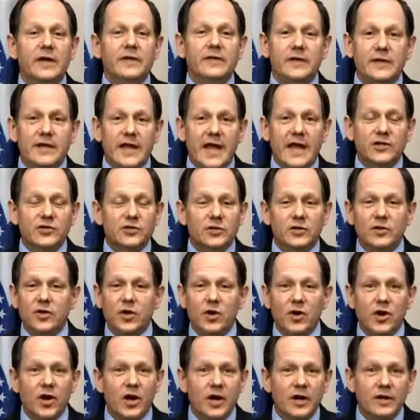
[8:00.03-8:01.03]
The National
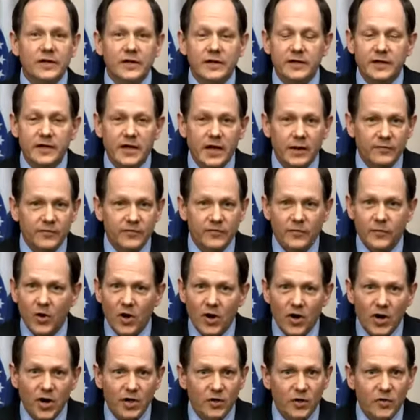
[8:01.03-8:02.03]
Guard comes from
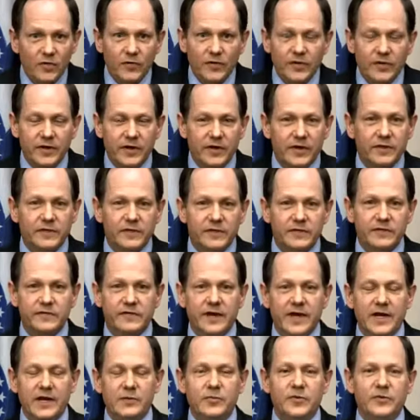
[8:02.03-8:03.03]
all over the
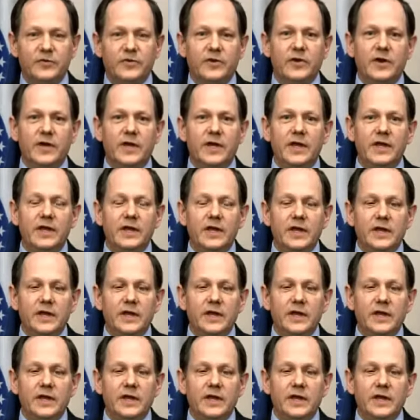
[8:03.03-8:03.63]
state of Missouri.